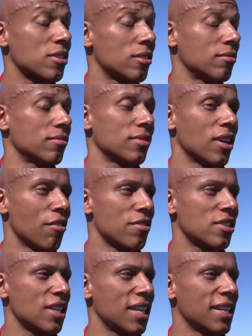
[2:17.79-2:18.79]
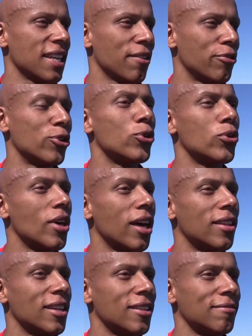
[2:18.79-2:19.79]
And obviously, if you do
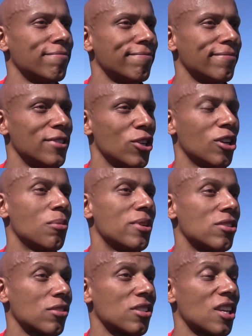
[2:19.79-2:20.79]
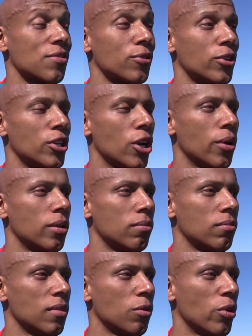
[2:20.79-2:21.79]
that, then you're going to be successful, you know, and
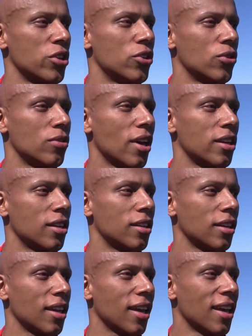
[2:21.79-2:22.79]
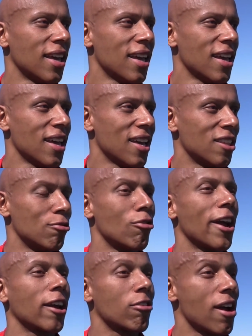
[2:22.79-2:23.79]
when you do that, you're going to get the
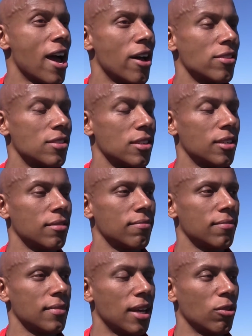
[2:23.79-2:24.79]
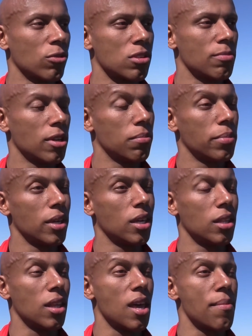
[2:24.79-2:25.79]
right crowds and ultimately be
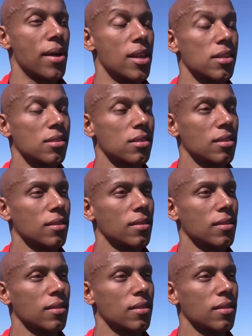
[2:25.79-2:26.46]
in the MLS.